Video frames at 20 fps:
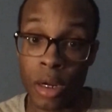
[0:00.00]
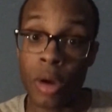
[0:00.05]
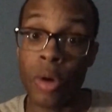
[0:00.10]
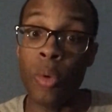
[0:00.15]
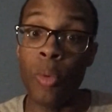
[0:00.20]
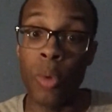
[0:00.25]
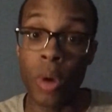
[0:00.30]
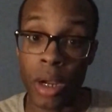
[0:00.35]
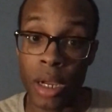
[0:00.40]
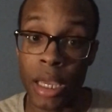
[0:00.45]

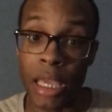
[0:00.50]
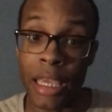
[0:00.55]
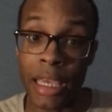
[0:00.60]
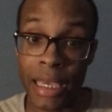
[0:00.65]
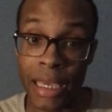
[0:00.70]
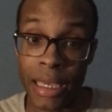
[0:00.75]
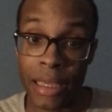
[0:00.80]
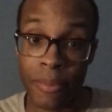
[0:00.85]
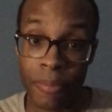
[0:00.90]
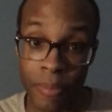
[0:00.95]
we're gonna
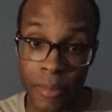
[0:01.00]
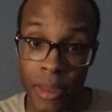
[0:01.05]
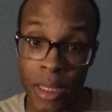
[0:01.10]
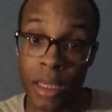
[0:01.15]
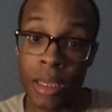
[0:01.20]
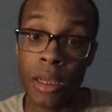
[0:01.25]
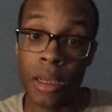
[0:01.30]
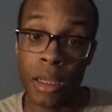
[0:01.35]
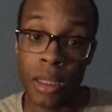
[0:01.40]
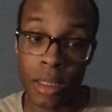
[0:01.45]
get
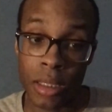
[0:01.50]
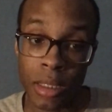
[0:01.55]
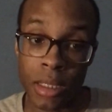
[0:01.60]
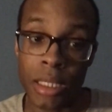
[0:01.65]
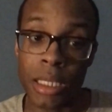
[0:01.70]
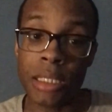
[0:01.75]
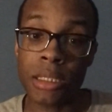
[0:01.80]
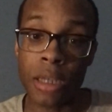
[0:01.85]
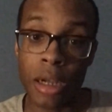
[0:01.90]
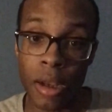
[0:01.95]

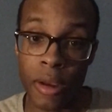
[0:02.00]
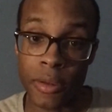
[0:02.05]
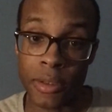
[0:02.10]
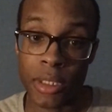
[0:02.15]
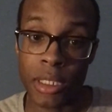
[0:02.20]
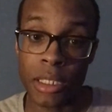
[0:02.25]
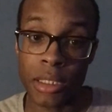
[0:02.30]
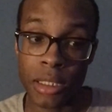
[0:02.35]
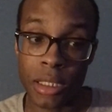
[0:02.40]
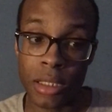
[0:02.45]
this off
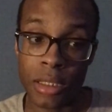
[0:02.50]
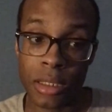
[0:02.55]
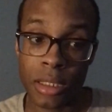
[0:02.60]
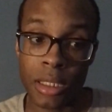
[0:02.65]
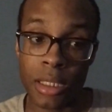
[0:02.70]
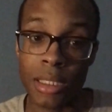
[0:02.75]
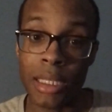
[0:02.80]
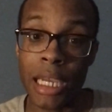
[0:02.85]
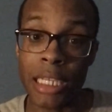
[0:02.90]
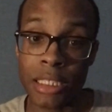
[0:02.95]
season,
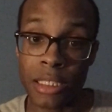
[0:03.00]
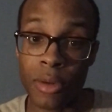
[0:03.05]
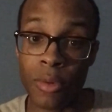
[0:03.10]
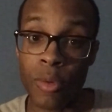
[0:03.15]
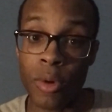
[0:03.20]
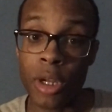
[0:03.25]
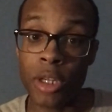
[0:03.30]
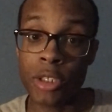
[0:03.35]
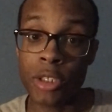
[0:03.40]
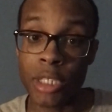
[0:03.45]
because that's the
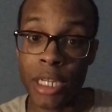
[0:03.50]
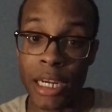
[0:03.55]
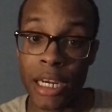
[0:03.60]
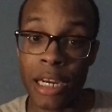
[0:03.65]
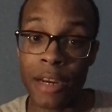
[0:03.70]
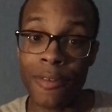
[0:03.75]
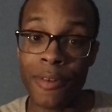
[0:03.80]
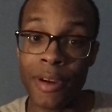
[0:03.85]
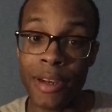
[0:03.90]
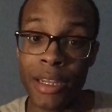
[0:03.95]
one area
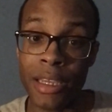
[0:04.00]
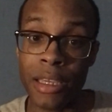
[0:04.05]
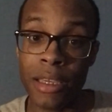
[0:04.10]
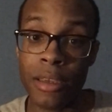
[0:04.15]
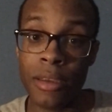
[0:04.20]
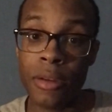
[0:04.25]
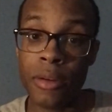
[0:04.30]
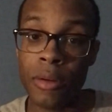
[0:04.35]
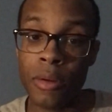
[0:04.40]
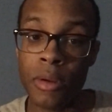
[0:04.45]
we
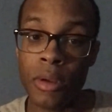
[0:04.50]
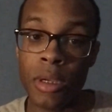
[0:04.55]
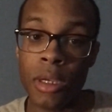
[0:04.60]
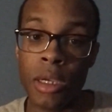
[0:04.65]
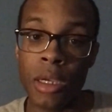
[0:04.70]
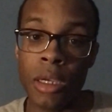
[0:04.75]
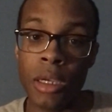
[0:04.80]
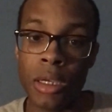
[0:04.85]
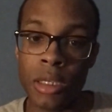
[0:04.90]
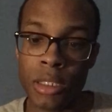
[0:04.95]
need
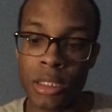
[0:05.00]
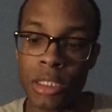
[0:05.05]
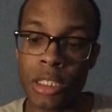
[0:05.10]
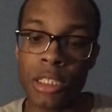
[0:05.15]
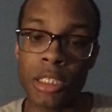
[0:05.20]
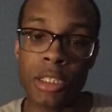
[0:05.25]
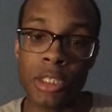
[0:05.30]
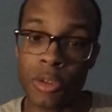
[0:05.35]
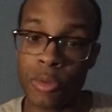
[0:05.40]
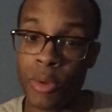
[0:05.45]

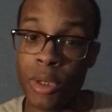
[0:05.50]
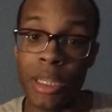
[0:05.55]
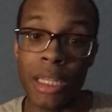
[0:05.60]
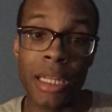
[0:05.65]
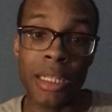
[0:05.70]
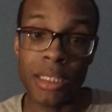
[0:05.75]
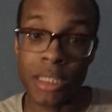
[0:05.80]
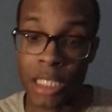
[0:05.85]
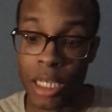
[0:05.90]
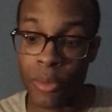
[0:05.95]
since we
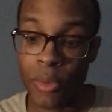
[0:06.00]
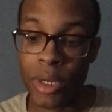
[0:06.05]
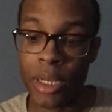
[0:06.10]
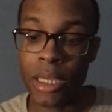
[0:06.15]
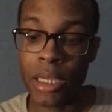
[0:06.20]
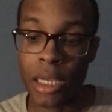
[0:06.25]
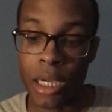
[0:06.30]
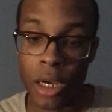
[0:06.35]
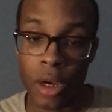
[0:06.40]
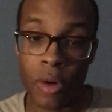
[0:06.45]
let Dinwiddie
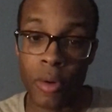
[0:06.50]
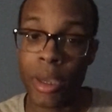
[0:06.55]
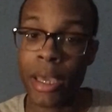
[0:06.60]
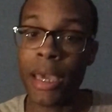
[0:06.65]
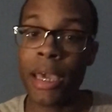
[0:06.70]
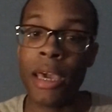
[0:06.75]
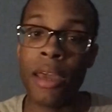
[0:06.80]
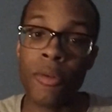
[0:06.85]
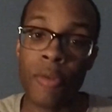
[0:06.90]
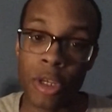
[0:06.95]
go
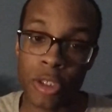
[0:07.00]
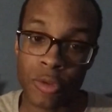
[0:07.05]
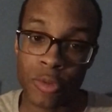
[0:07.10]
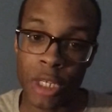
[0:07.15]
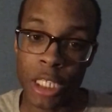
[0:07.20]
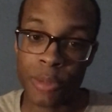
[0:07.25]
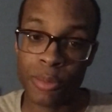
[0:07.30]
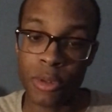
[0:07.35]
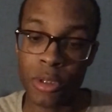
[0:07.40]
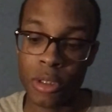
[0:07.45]
and Russell
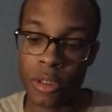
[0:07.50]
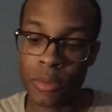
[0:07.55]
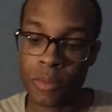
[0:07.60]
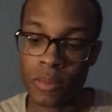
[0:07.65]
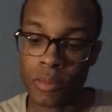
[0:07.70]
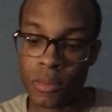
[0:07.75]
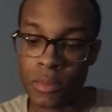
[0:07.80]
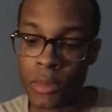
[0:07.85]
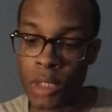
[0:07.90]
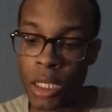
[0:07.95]
Westbrook.
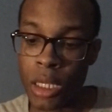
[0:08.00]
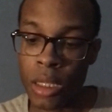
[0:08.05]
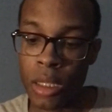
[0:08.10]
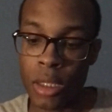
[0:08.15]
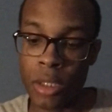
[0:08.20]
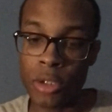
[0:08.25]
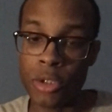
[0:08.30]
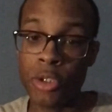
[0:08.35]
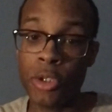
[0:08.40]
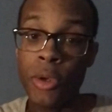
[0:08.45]

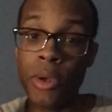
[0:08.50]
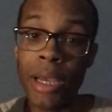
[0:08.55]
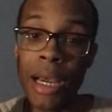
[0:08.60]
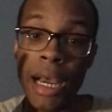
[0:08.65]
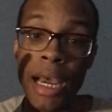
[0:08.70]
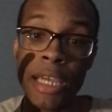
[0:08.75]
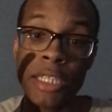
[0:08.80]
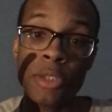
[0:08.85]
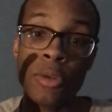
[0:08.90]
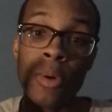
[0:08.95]
Two
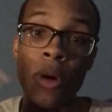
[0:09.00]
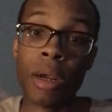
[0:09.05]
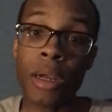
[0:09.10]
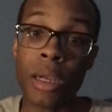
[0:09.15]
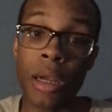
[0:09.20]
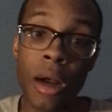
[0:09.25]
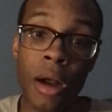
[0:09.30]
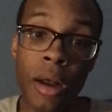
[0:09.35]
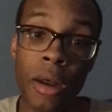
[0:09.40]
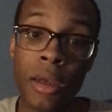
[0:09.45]
guys who are
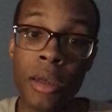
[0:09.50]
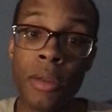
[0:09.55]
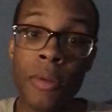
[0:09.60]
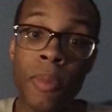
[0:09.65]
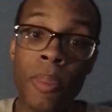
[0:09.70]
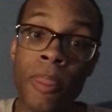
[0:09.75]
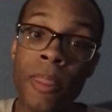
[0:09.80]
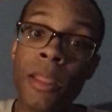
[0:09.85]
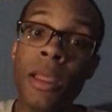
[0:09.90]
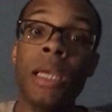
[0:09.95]
gone
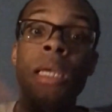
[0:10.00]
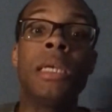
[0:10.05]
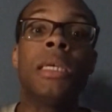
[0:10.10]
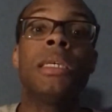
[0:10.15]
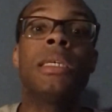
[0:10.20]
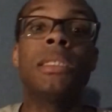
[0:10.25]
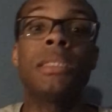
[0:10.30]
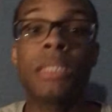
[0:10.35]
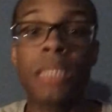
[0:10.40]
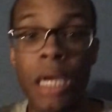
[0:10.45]

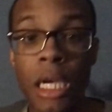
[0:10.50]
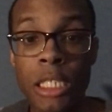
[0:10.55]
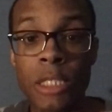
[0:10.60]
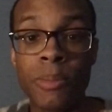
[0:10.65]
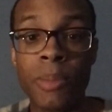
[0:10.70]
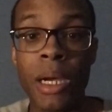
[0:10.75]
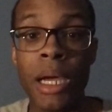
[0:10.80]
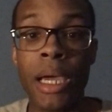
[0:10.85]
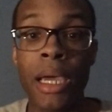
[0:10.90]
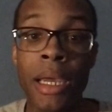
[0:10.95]
is Thomas
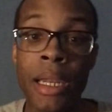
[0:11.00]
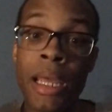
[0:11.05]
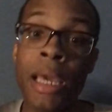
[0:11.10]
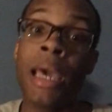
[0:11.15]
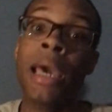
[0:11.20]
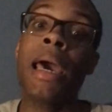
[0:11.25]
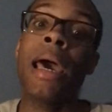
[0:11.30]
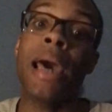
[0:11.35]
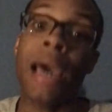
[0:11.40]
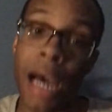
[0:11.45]
Bryant
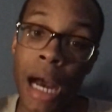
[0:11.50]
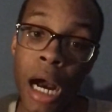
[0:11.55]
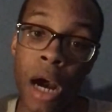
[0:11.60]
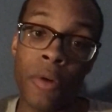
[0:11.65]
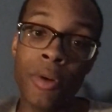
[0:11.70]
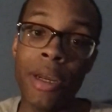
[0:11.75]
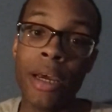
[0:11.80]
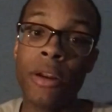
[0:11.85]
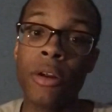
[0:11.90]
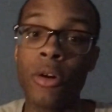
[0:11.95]
and Hal
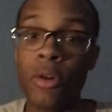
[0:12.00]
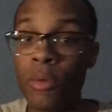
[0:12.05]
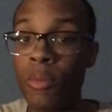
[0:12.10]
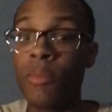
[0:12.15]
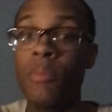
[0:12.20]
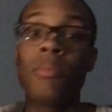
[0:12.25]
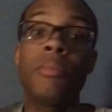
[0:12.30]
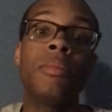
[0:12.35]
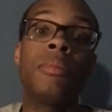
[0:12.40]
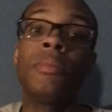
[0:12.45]
Neto.
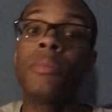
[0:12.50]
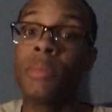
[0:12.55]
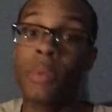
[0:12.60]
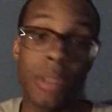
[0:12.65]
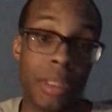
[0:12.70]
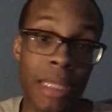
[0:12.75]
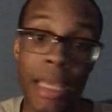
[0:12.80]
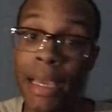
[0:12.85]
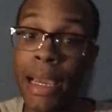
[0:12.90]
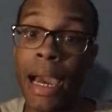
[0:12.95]

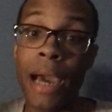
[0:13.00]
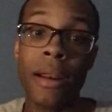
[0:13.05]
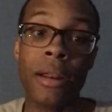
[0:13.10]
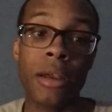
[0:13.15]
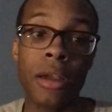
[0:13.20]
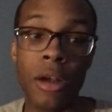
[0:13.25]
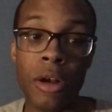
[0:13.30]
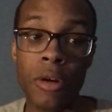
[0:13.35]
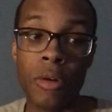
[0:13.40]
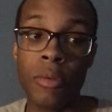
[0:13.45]
They gotta
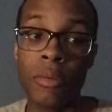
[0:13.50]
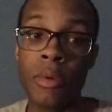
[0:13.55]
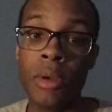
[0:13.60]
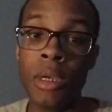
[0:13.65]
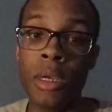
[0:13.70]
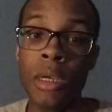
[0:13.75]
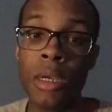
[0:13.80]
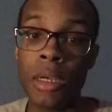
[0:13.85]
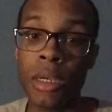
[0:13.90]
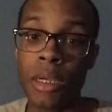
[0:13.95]
go,
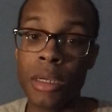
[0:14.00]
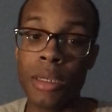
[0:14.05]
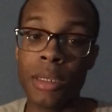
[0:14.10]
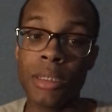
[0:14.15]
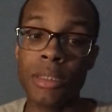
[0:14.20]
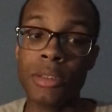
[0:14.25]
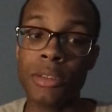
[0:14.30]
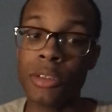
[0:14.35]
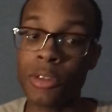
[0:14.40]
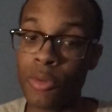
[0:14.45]

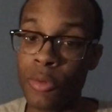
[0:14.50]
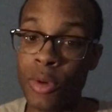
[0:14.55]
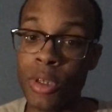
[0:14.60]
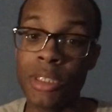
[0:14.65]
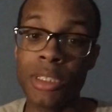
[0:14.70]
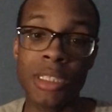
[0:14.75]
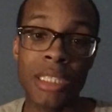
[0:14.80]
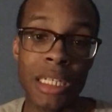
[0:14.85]
because once